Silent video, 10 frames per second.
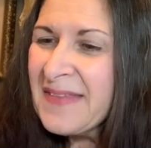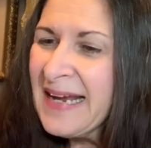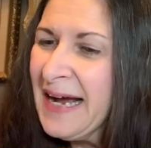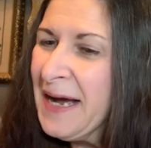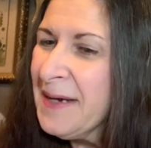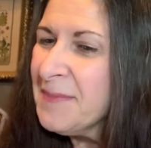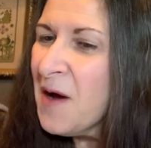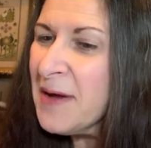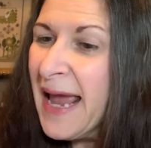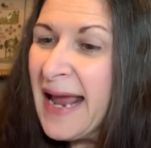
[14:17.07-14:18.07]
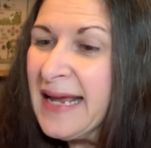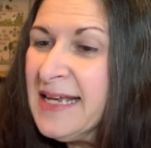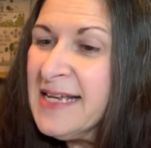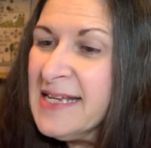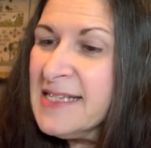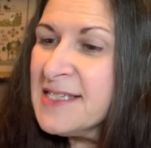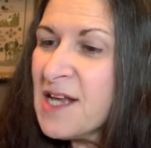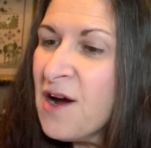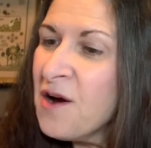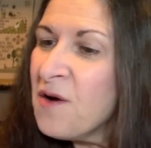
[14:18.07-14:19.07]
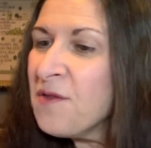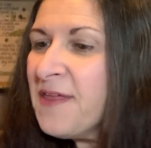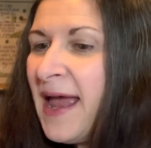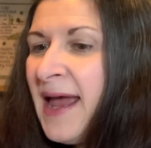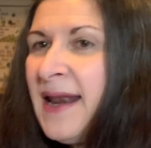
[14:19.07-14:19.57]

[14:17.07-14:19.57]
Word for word: Um, okay, so then